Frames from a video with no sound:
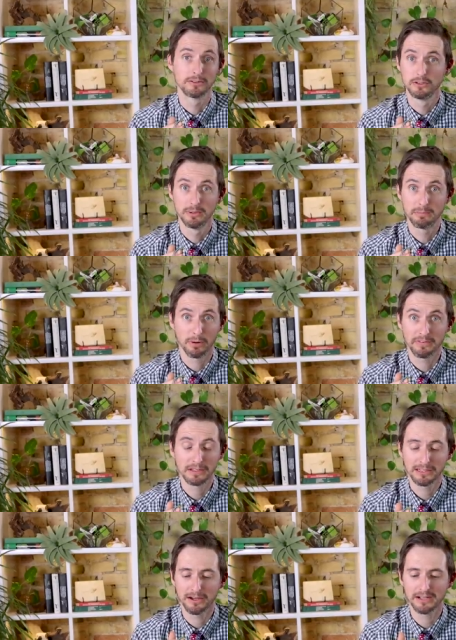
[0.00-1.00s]
To be
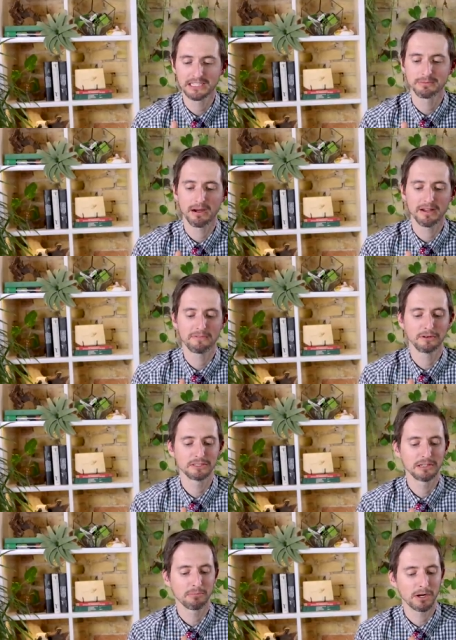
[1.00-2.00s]
perfectly honest, my
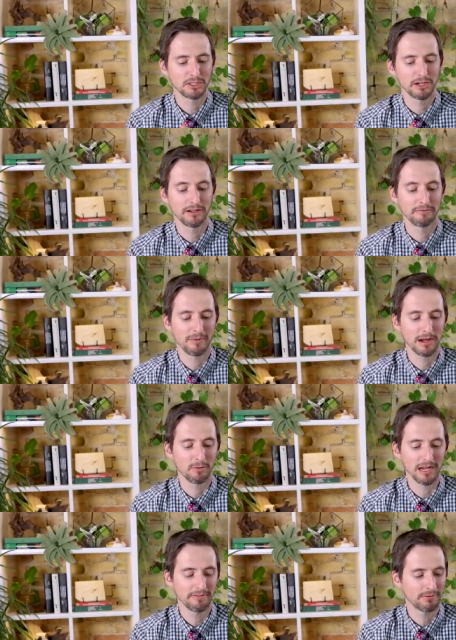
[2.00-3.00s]
first impression of my
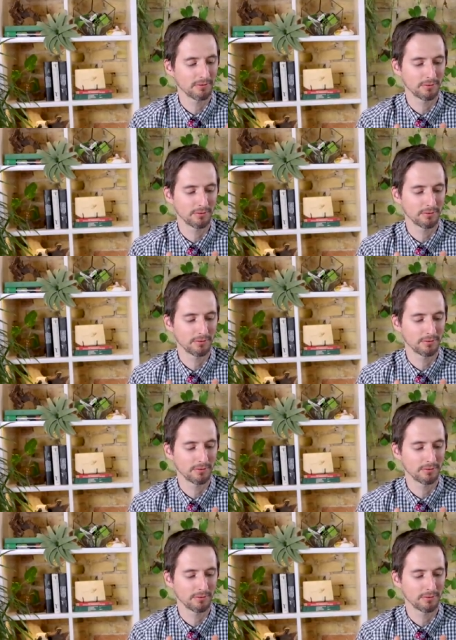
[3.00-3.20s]
wife